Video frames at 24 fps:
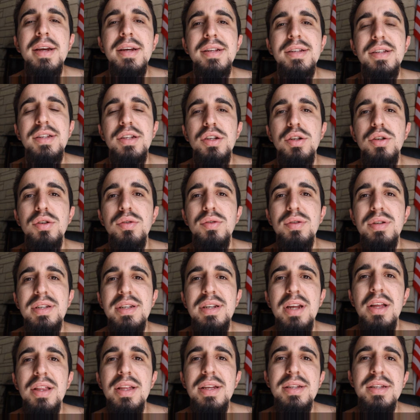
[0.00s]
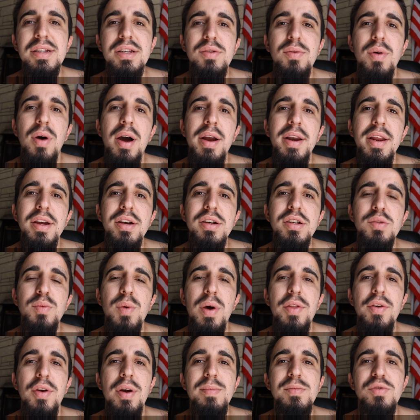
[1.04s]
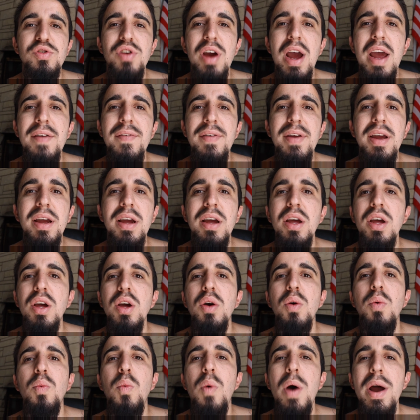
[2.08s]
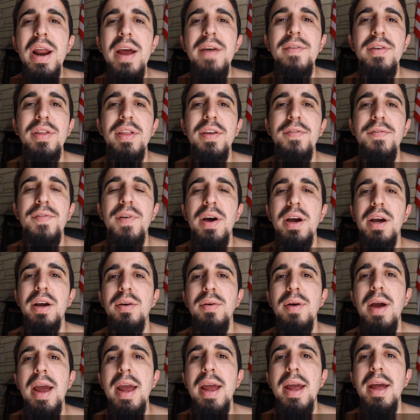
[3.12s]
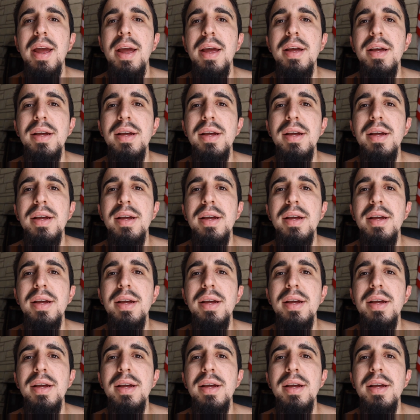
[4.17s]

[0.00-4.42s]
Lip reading: to still listen to audios, whether I'm driving, whatever the fuck, right?